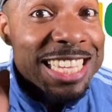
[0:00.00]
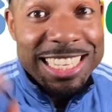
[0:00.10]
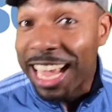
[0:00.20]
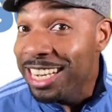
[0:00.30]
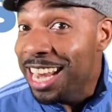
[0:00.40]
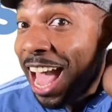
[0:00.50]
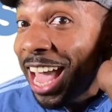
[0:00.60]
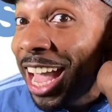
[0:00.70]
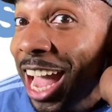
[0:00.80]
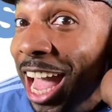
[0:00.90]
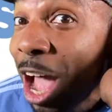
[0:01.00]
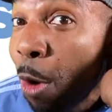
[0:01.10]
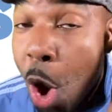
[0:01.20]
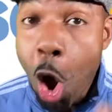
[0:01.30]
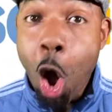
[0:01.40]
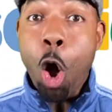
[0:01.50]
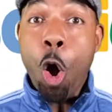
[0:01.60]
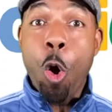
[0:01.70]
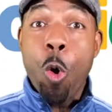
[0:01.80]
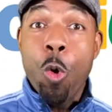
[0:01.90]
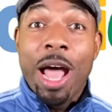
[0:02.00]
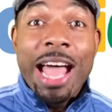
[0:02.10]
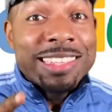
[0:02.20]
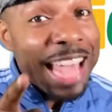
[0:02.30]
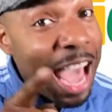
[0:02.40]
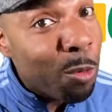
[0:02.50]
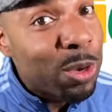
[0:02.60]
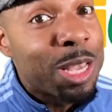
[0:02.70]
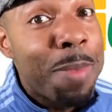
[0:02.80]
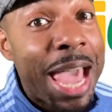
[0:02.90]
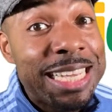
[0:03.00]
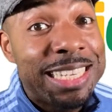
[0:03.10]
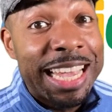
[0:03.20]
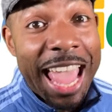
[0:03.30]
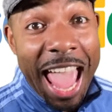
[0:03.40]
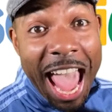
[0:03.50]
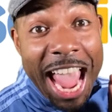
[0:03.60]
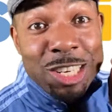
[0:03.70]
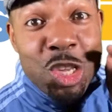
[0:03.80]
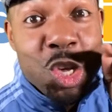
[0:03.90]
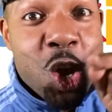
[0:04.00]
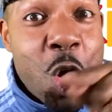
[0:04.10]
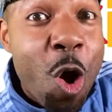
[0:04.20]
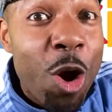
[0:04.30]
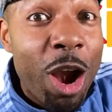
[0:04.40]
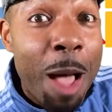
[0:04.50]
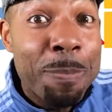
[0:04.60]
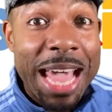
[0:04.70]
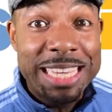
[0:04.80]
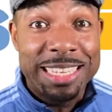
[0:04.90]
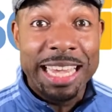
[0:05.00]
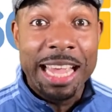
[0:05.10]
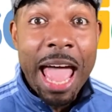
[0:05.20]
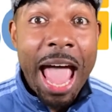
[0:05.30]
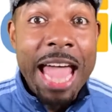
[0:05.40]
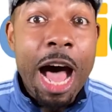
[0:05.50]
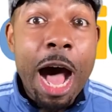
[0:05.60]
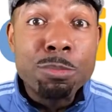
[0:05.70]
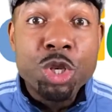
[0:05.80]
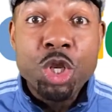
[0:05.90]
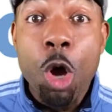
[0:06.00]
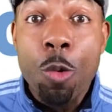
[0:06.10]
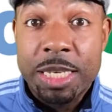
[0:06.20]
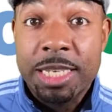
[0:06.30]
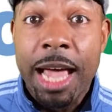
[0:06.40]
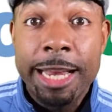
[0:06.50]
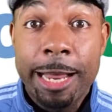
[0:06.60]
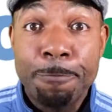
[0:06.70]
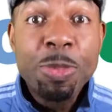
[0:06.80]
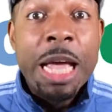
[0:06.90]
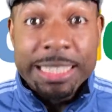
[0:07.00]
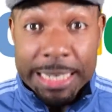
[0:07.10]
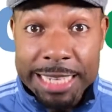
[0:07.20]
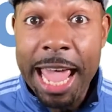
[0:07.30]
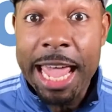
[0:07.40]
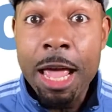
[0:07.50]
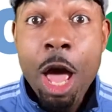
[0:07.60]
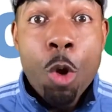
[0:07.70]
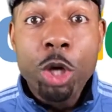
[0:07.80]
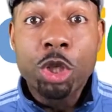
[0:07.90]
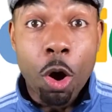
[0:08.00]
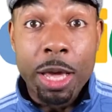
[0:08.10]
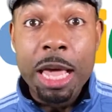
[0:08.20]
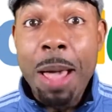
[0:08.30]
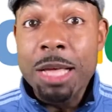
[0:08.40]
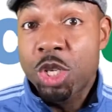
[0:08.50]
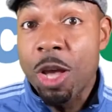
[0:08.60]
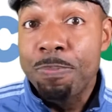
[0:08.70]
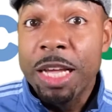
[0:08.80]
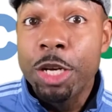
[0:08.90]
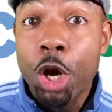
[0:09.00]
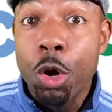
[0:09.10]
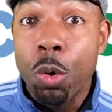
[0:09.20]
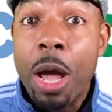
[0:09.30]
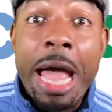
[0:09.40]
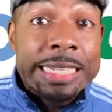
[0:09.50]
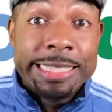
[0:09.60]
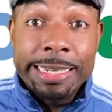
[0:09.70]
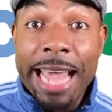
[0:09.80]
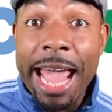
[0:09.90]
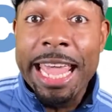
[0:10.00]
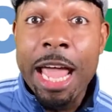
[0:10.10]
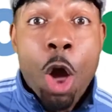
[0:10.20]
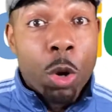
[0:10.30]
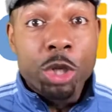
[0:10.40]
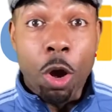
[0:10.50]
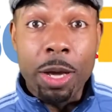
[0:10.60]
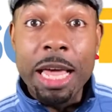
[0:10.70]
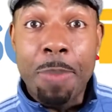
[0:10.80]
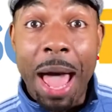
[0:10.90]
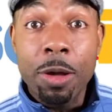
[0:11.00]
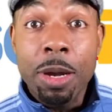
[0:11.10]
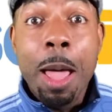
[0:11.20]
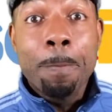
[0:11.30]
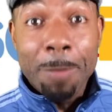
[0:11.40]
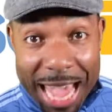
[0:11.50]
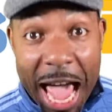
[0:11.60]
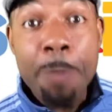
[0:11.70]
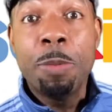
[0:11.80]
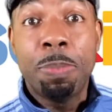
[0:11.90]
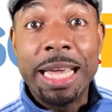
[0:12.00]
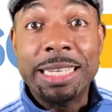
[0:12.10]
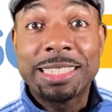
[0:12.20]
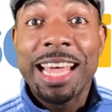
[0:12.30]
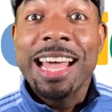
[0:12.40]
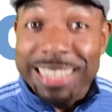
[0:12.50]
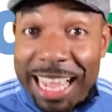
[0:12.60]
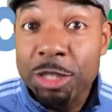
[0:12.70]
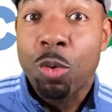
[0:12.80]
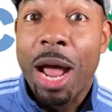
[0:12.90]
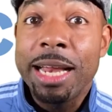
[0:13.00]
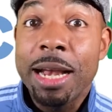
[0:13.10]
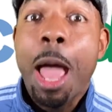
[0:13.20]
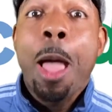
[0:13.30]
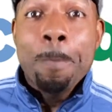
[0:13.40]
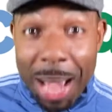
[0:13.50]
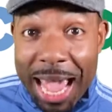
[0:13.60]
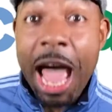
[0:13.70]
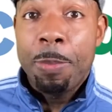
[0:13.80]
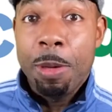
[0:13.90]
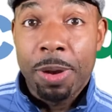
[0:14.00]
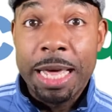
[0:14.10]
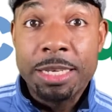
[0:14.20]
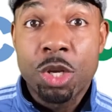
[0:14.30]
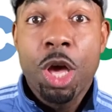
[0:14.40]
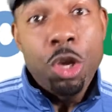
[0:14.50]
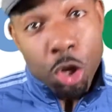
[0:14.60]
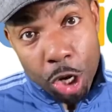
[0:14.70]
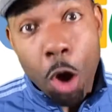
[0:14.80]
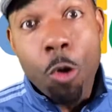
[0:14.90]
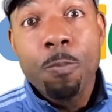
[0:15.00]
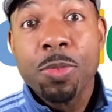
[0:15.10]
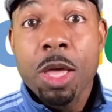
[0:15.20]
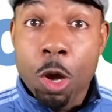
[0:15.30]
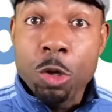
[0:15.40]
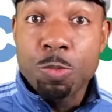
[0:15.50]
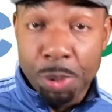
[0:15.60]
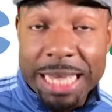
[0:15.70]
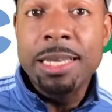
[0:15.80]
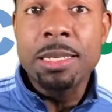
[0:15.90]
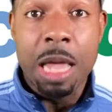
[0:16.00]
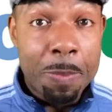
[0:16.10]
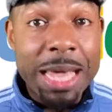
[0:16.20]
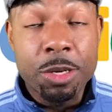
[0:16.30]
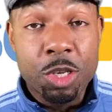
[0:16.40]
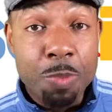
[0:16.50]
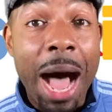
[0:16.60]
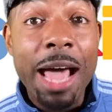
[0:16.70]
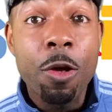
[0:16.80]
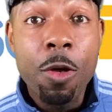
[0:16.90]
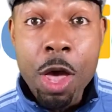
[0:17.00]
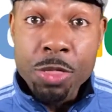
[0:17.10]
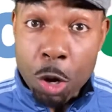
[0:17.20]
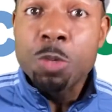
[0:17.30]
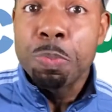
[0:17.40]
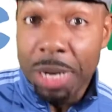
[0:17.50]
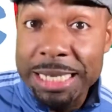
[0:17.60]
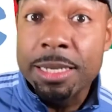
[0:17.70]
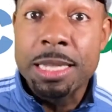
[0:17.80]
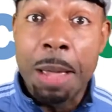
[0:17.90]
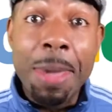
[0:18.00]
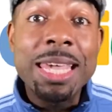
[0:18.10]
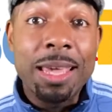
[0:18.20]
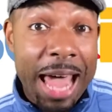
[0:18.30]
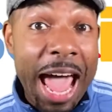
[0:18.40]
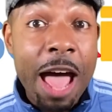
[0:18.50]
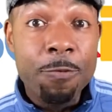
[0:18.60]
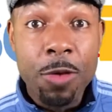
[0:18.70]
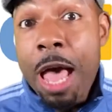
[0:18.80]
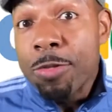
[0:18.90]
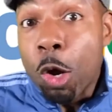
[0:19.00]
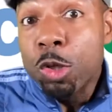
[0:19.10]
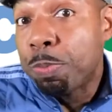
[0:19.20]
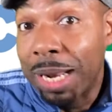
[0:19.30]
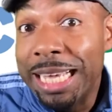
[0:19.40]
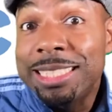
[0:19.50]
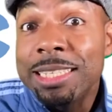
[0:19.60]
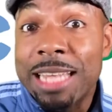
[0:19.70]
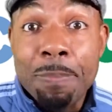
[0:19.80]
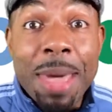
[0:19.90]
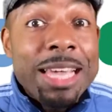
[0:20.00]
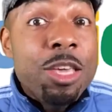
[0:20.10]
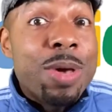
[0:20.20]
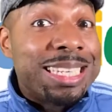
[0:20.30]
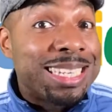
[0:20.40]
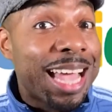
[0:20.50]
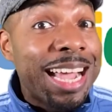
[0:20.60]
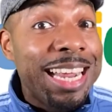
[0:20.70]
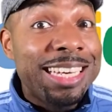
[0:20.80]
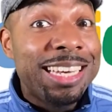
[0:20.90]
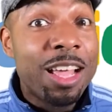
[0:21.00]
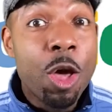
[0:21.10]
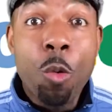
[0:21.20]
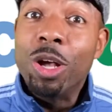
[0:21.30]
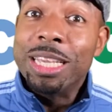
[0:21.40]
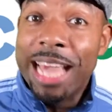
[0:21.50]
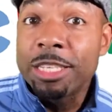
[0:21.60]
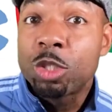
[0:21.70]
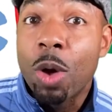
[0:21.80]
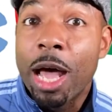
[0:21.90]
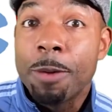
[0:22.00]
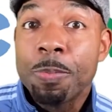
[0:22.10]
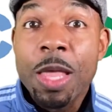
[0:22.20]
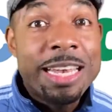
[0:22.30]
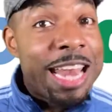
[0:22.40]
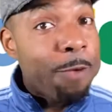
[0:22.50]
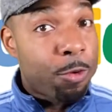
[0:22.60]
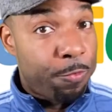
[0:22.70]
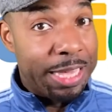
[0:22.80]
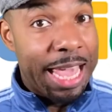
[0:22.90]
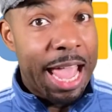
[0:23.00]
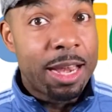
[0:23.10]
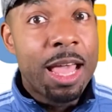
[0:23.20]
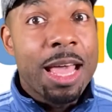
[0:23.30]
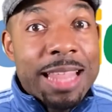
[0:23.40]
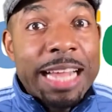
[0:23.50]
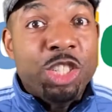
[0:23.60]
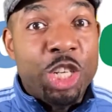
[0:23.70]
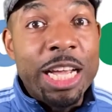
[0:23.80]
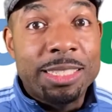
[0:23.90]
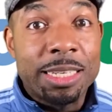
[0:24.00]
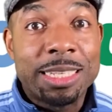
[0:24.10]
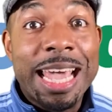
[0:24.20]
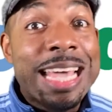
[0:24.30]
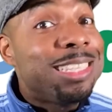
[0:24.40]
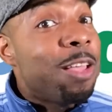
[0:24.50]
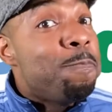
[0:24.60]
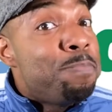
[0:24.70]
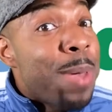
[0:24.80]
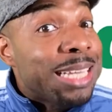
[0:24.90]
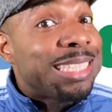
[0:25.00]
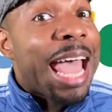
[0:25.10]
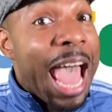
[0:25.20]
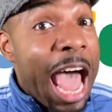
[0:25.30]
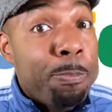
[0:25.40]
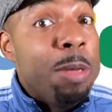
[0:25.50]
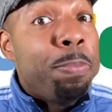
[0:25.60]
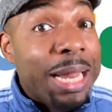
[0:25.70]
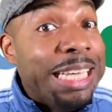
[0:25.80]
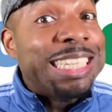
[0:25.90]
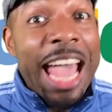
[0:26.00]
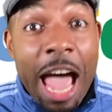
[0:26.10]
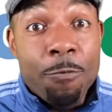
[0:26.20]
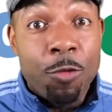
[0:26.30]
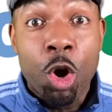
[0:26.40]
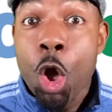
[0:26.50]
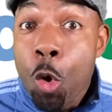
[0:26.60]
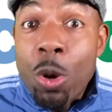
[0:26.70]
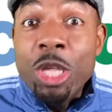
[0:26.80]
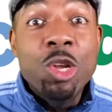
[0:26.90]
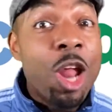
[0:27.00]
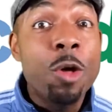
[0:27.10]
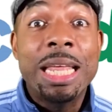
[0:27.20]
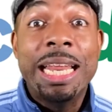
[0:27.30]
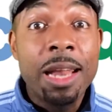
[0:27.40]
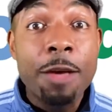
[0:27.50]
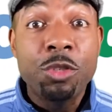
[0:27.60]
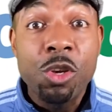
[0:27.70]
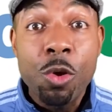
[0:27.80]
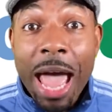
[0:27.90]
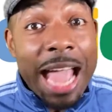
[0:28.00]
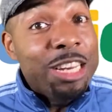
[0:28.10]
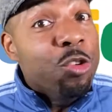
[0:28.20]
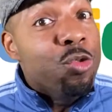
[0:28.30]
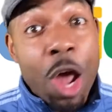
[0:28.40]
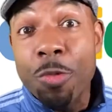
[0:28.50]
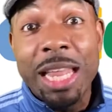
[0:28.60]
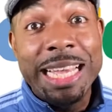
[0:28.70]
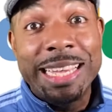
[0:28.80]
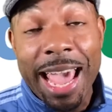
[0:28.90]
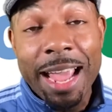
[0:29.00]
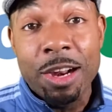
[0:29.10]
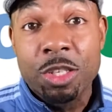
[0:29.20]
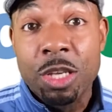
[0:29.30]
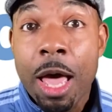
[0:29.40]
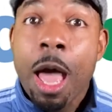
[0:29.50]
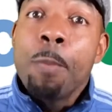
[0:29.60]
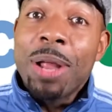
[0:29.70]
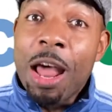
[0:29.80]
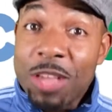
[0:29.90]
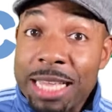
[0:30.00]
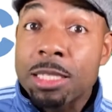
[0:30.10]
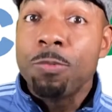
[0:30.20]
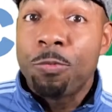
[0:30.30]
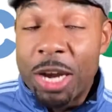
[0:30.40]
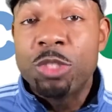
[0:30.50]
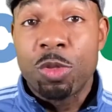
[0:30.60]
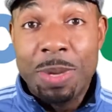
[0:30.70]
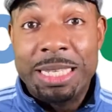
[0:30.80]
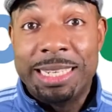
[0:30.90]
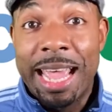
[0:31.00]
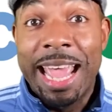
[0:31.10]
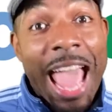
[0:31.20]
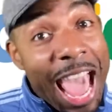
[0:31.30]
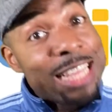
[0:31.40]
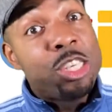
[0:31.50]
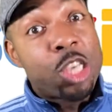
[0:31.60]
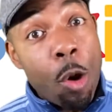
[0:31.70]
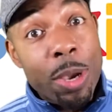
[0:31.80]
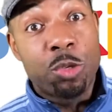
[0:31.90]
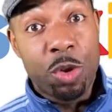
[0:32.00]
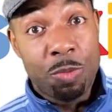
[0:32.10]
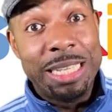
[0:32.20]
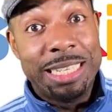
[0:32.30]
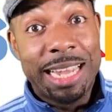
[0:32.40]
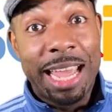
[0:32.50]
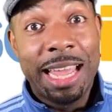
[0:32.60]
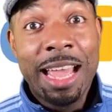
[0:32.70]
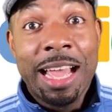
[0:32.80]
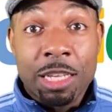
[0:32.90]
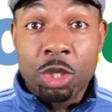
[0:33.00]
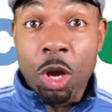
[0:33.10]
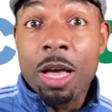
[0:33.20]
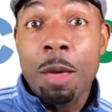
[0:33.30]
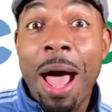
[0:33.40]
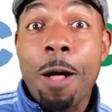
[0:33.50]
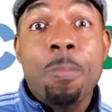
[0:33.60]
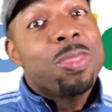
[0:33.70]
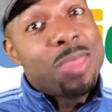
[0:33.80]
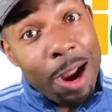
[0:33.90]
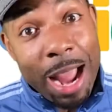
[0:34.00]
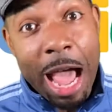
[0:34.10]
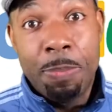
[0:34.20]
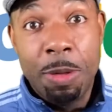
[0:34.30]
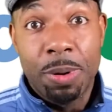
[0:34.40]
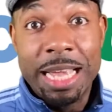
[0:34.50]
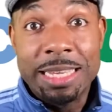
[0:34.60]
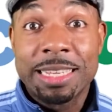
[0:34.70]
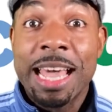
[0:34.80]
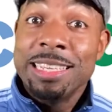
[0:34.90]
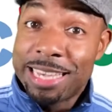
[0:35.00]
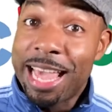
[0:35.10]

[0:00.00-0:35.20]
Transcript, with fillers: Sunday. Woohoo! That was amazing. And you're amazing. And I'm so excited Today, we're talking about something new. Today, we're talking about my happy place. That's right, my happy place. You know, those places that make you smile, those places that make you laugh, those places that make you excited. Well, guess what? Never forget that Jesus is the best happy place ever when you know that He loves you and you know that He cares. But I've got some friends with me today, and Zoe's with me today to talk about their happy place. Say